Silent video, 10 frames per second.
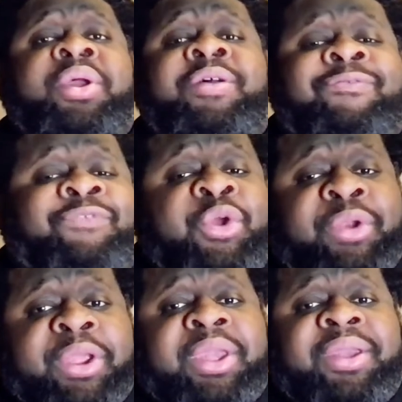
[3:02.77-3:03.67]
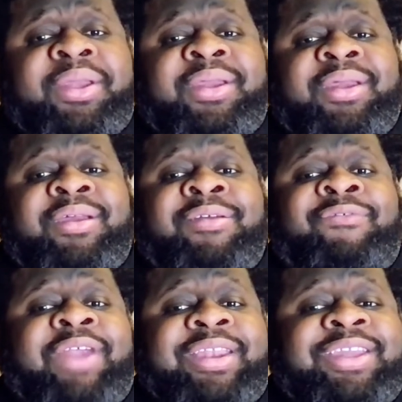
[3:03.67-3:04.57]
Verdi,
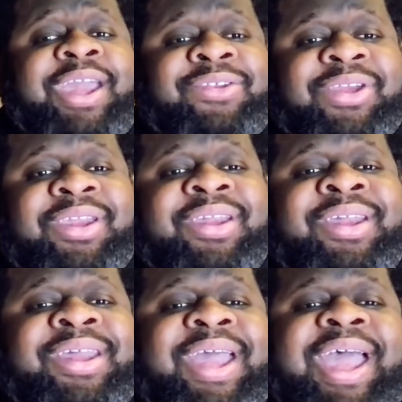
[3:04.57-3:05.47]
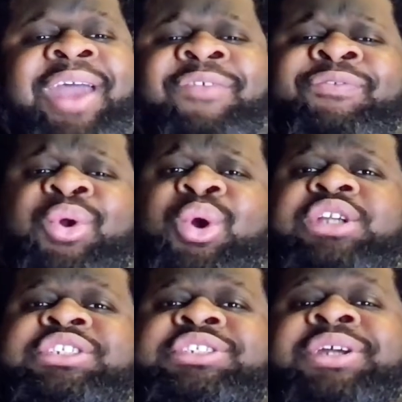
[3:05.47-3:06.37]
Franchetti, and of
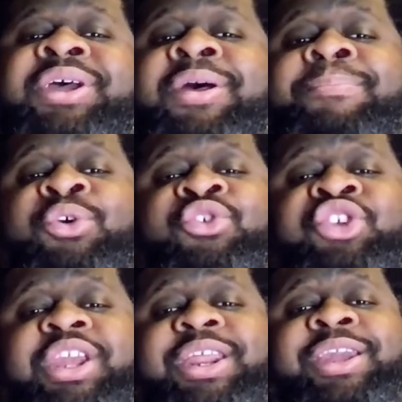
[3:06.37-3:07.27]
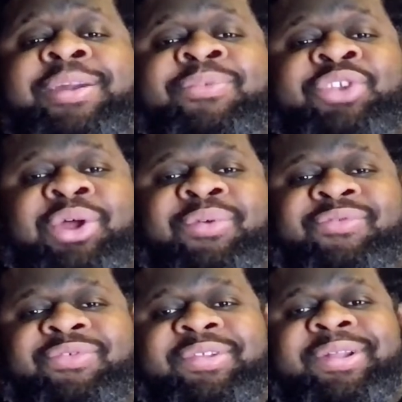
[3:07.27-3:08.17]
course, Puccini
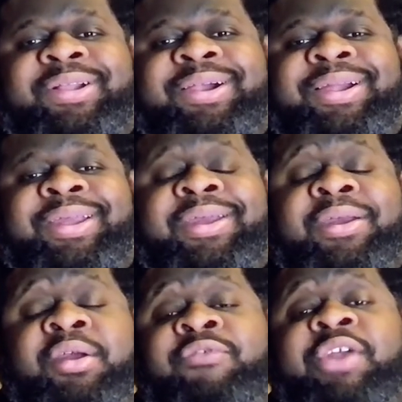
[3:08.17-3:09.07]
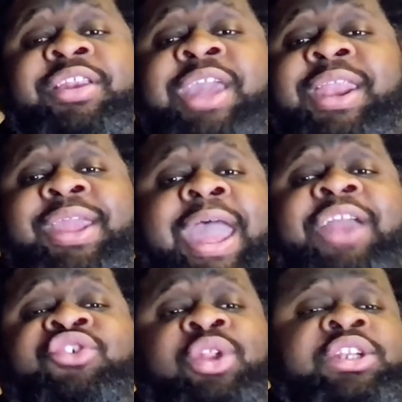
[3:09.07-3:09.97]
himself. Franchetti
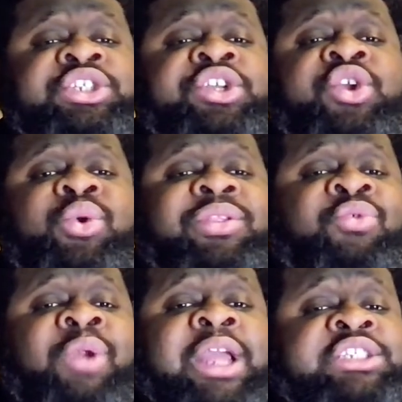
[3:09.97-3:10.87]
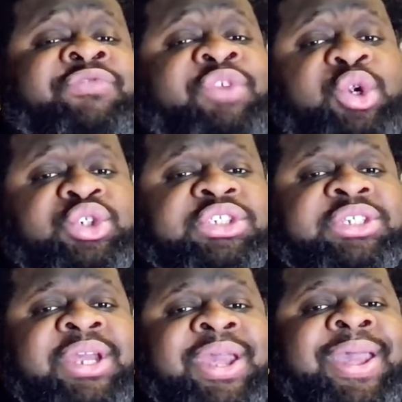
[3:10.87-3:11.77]
actually secured the rights first,
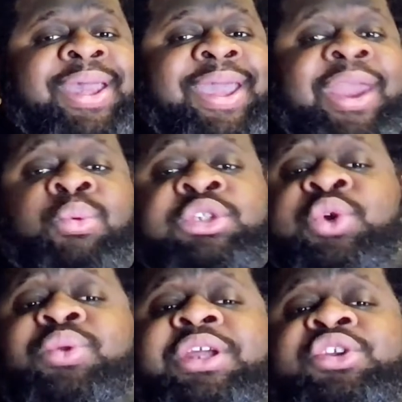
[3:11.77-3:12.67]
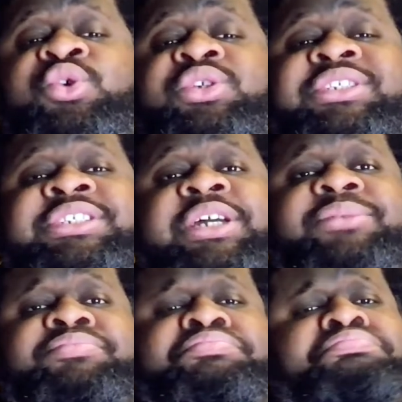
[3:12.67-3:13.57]
and it was only due to
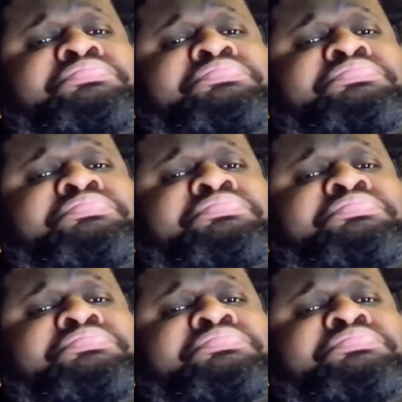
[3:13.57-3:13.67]
some,